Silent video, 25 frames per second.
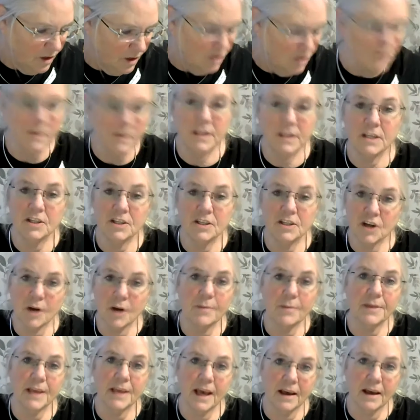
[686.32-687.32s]
So he's going to
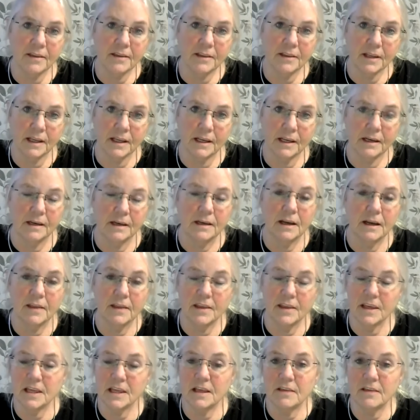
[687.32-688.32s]
start with Kathleen. Now,
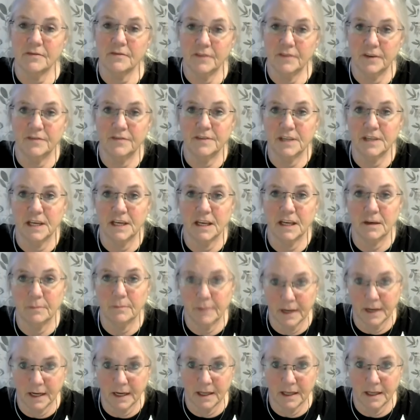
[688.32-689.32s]
this is
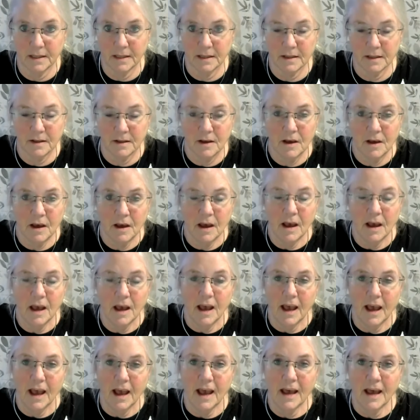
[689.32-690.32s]
15 minutes,
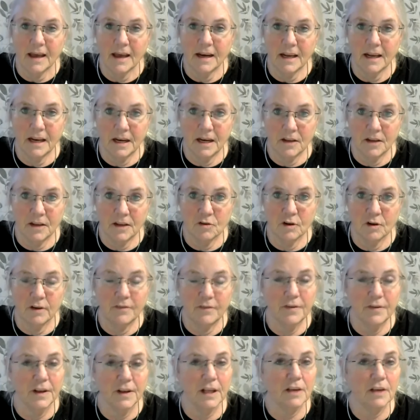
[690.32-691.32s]
and it is going
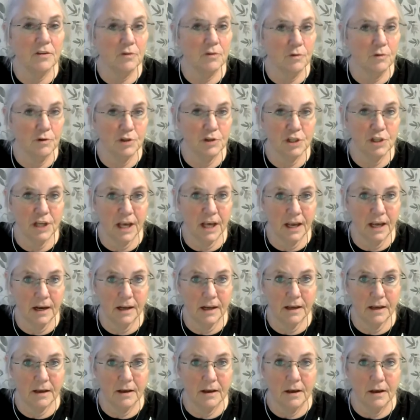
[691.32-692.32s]
to feel
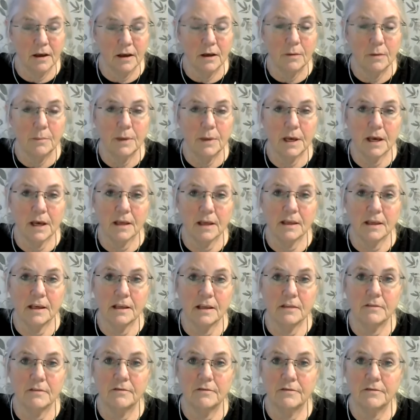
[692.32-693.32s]
excruciating because
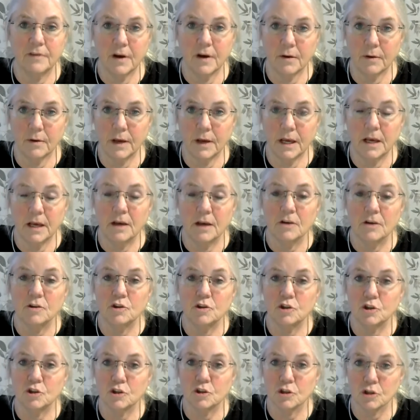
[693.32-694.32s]
he's very
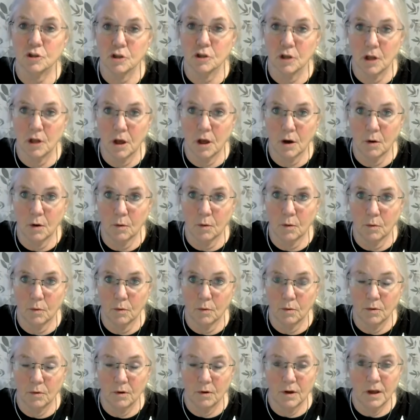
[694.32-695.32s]
slow.
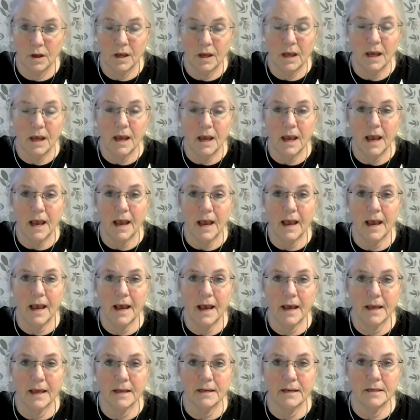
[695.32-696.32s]

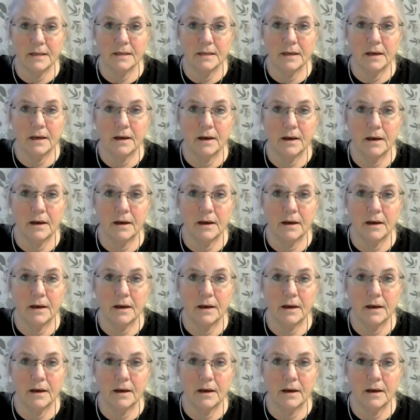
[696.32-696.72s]
And